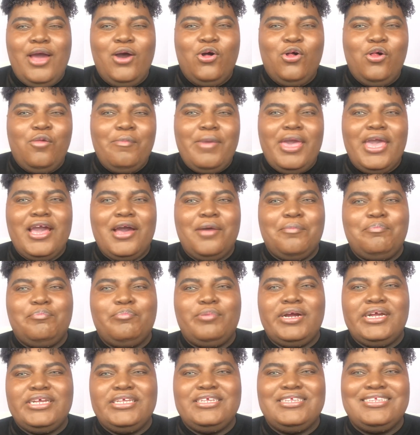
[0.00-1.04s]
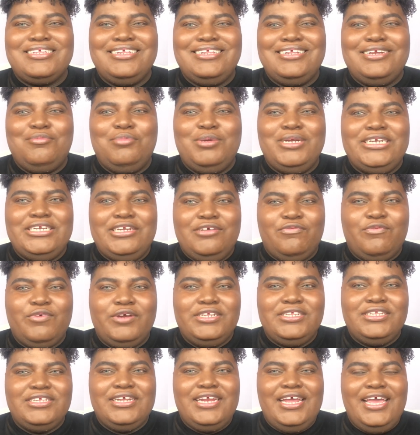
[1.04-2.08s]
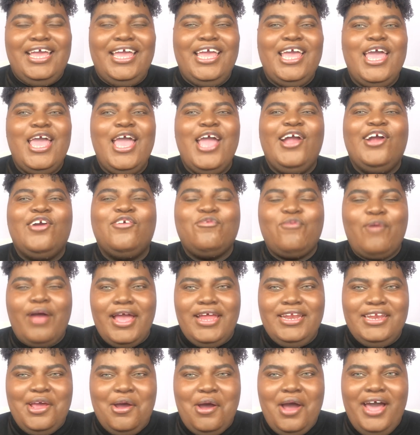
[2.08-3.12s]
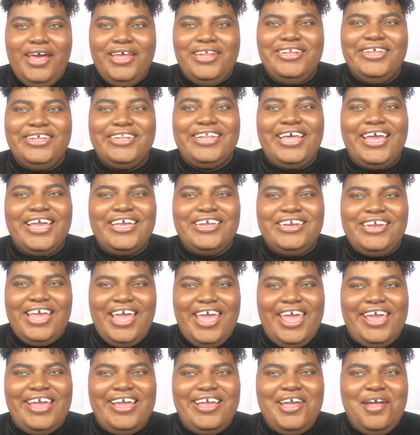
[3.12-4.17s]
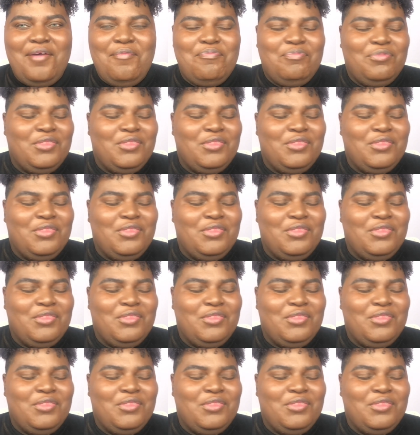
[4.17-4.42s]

whole makeup process a little bit different today. Right now I look like an egg.